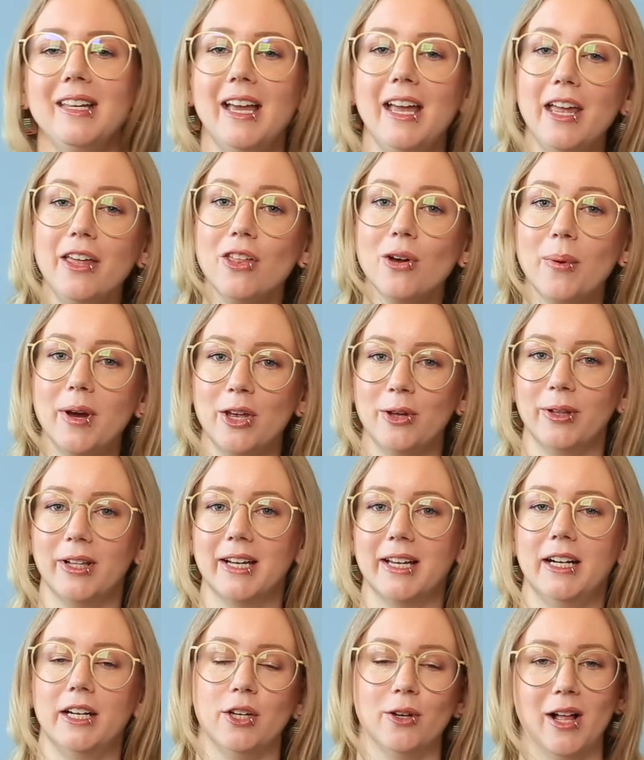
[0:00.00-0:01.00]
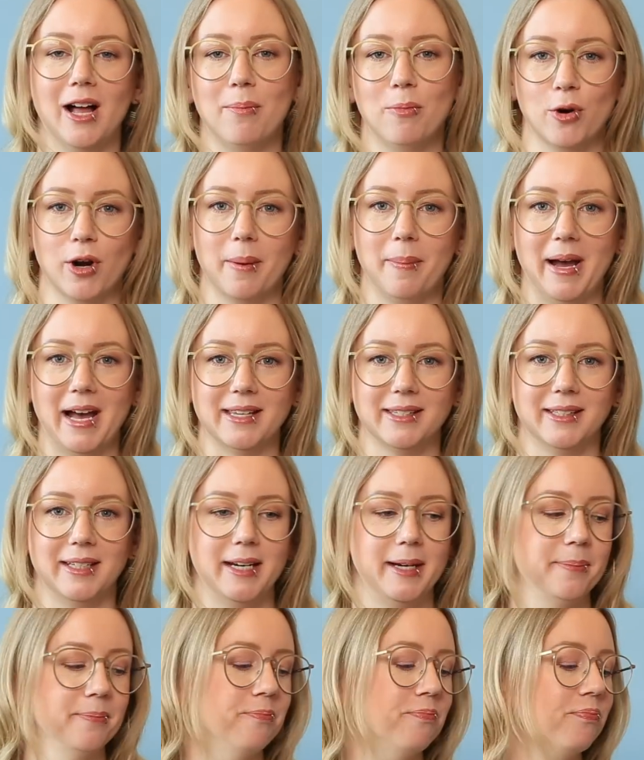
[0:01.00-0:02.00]
Either way you look at it, you'll have more
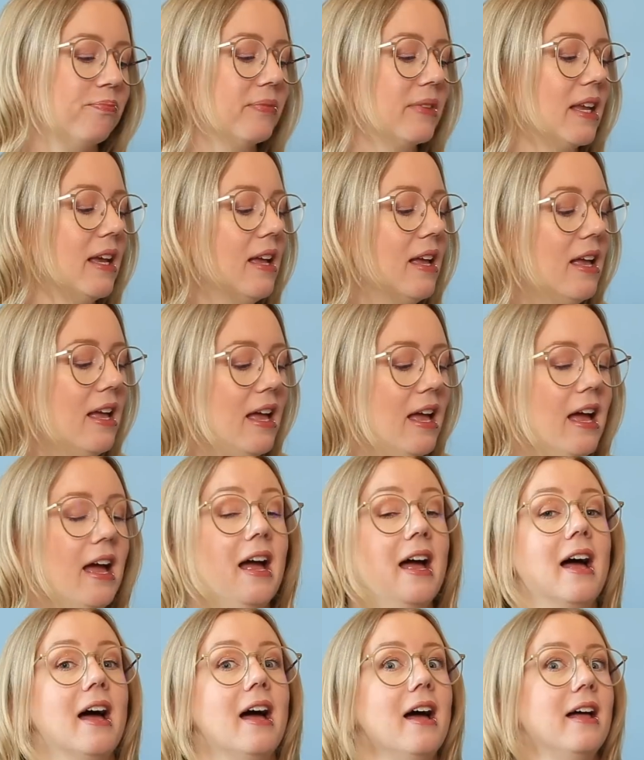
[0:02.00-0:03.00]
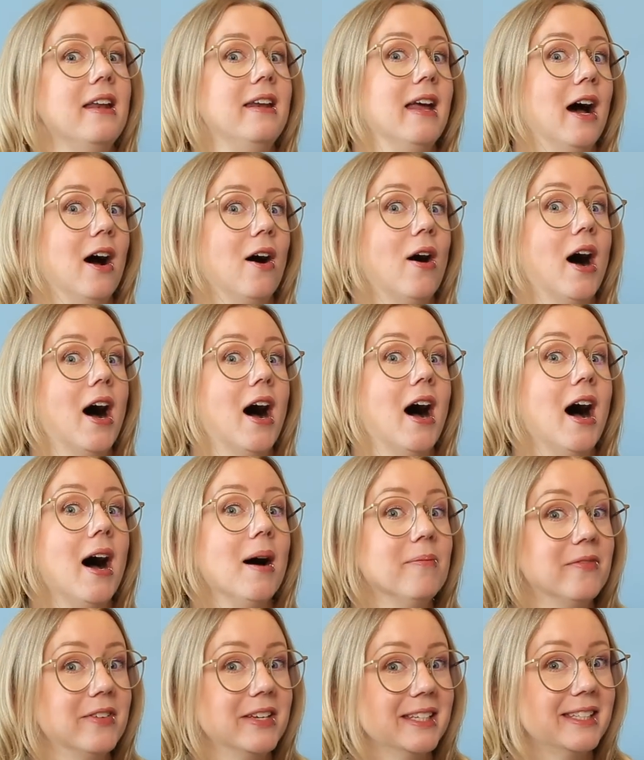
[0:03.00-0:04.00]
capacity. Now,
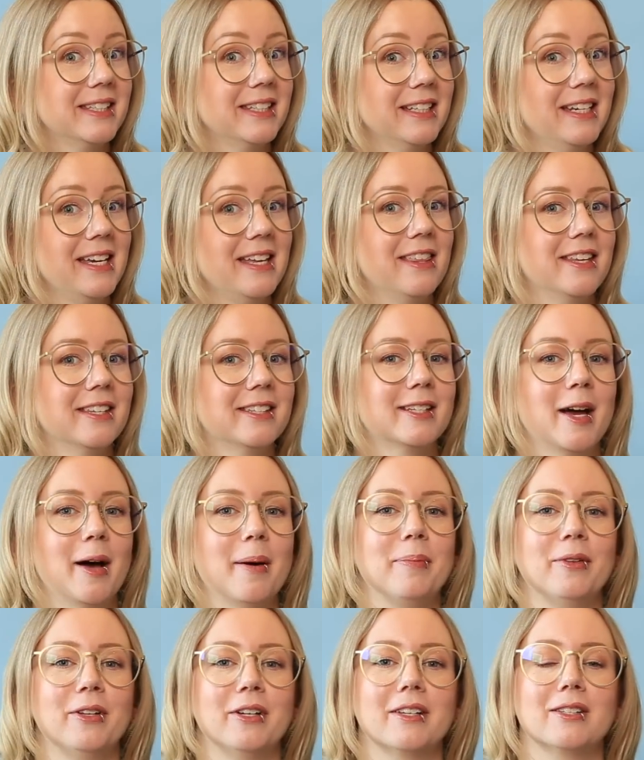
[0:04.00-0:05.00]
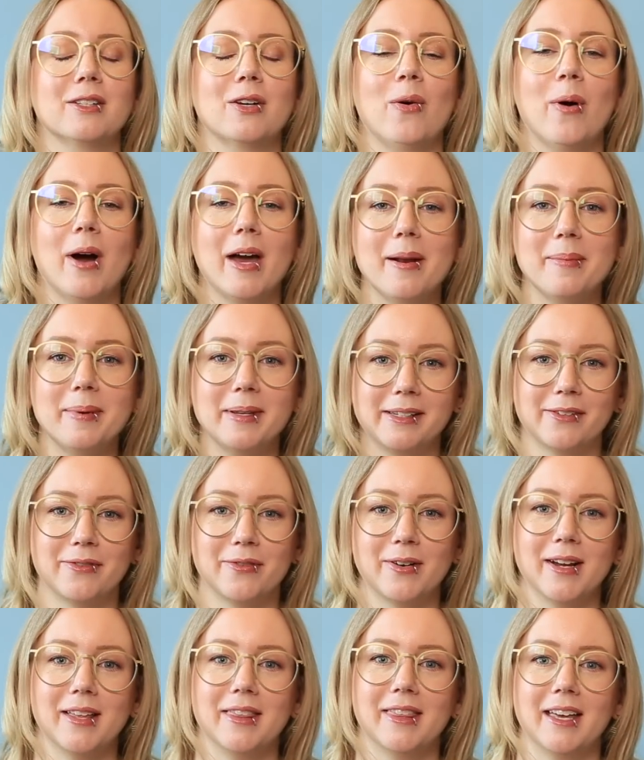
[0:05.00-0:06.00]
obviously, this cup looks quite a bit
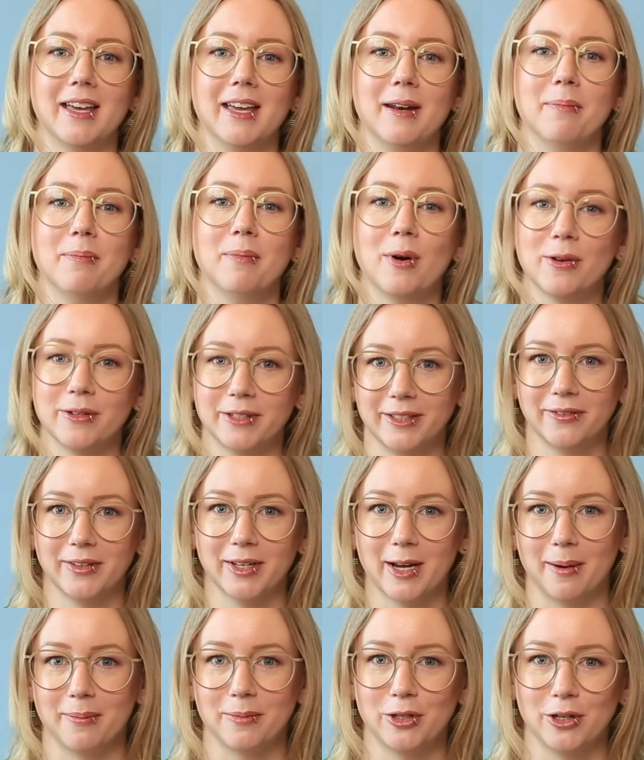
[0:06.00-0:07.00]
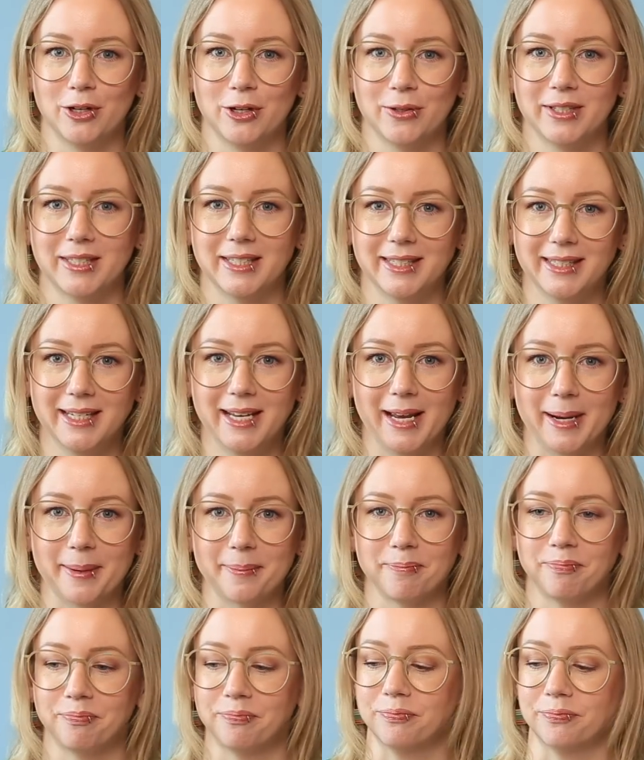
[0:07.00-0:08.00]
different than most of the cups you're used to seeing.